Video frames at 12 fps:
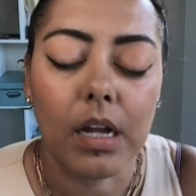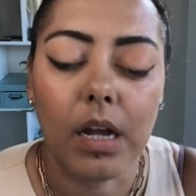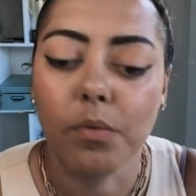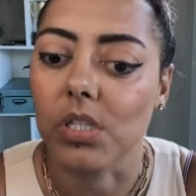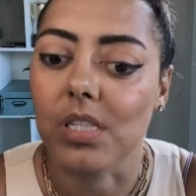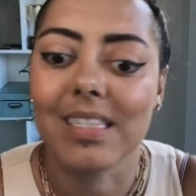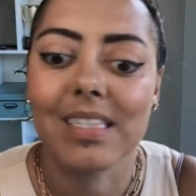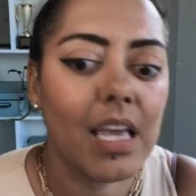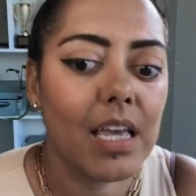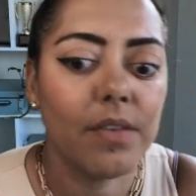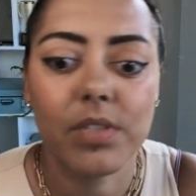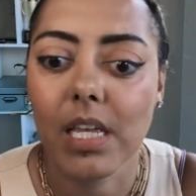I would just
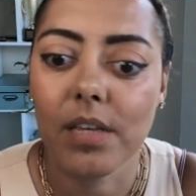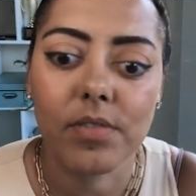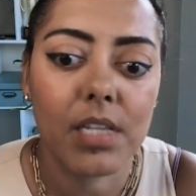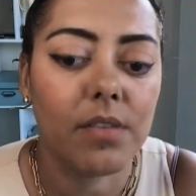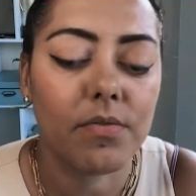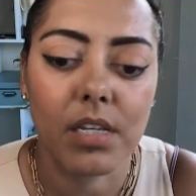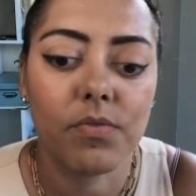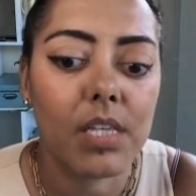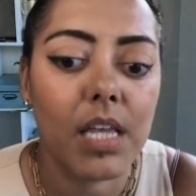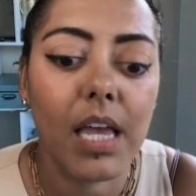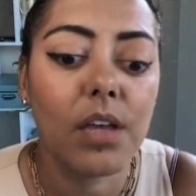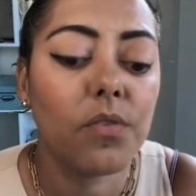save, save, save, save,
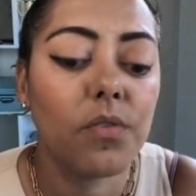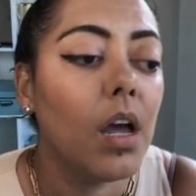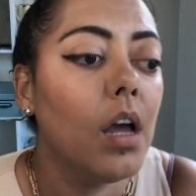save.